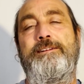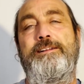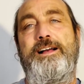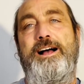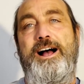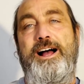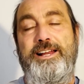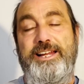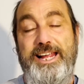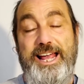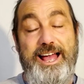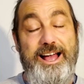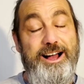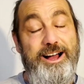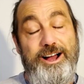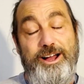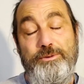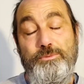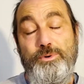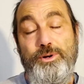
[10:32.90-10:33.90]
And yeah,
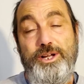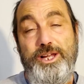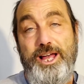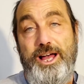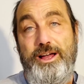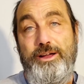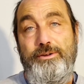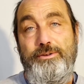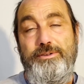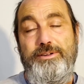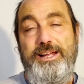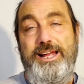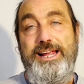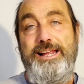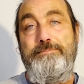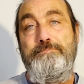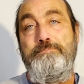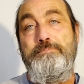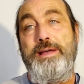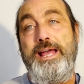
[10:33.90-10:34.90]
I would go.
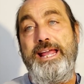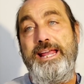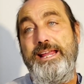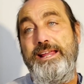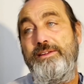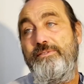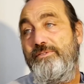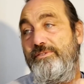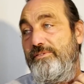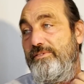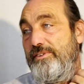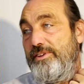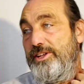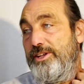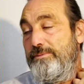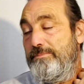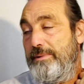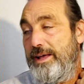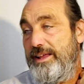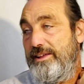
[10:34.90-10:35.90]

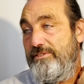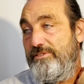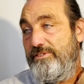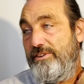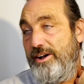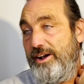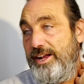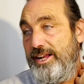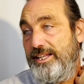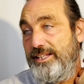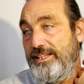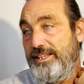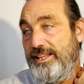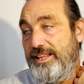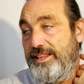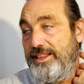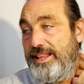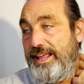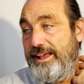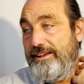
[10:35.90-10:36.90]
You may find
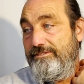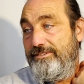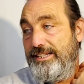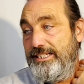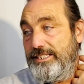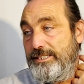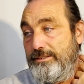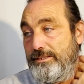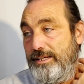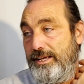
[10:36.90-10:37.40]
that there is,